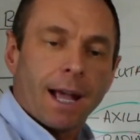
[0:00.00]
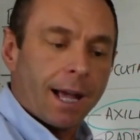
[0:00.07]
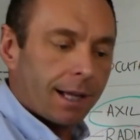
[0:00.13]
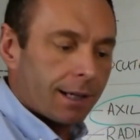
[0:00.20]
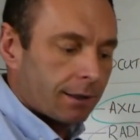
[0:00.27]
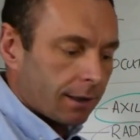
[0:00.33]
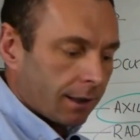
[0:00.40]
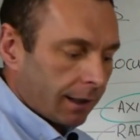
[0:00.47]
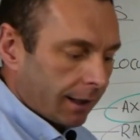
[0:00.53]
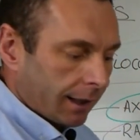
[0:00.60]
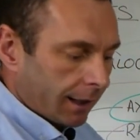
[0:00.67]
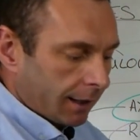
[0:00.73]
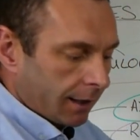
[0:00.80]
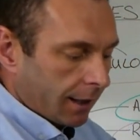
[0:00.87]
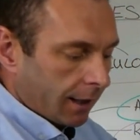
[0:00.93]
And
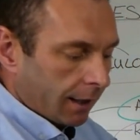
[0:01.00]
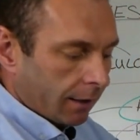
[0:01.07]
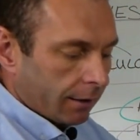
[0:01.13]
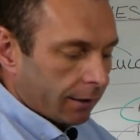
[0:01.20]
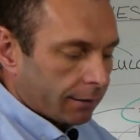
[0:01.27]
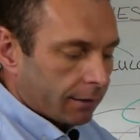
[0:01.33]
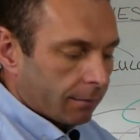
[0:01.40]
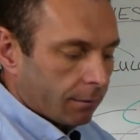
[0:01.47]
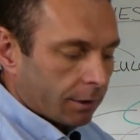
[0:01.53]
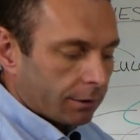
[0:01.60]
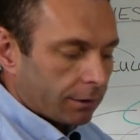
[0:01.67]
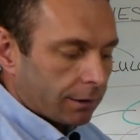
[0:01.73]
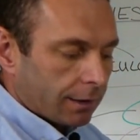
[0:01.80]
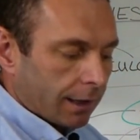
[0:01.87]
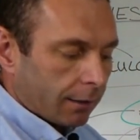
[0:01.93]
in here is the
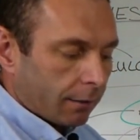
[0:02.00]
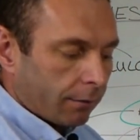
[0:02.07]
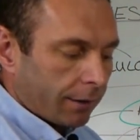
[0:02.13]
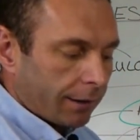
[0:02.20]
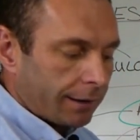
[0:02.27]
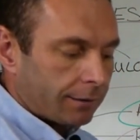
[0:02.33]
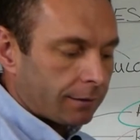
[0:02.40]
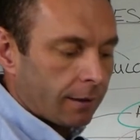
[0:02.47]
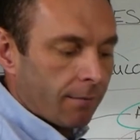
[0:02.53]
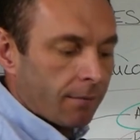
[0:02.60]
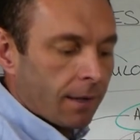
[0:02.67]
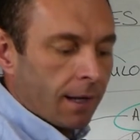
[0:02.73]
muscle that it feeds.